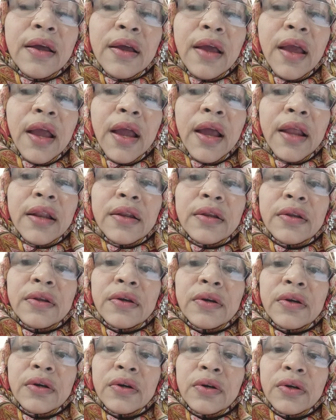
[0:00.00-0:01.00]
and
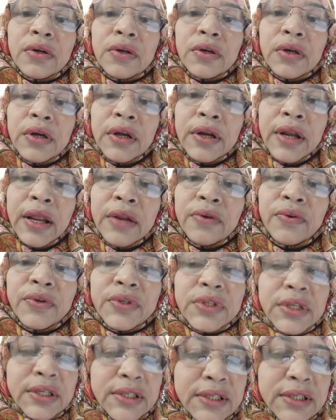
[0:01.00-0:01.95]
granulosa